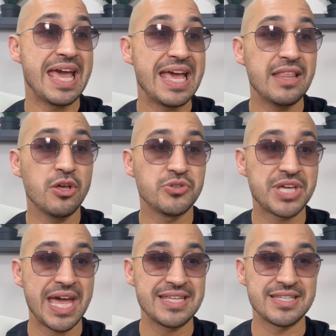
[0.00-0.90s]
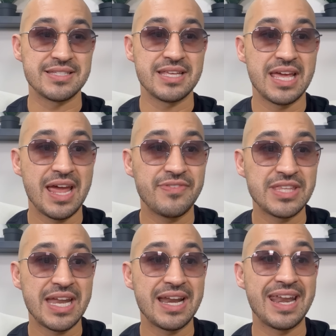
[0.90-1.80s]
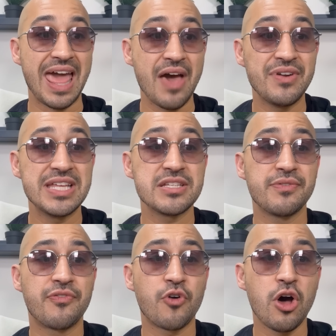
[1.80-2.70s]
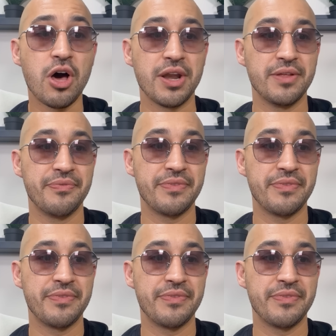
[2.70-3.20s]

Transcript: In those cases, if the tenant had evidence of fraud,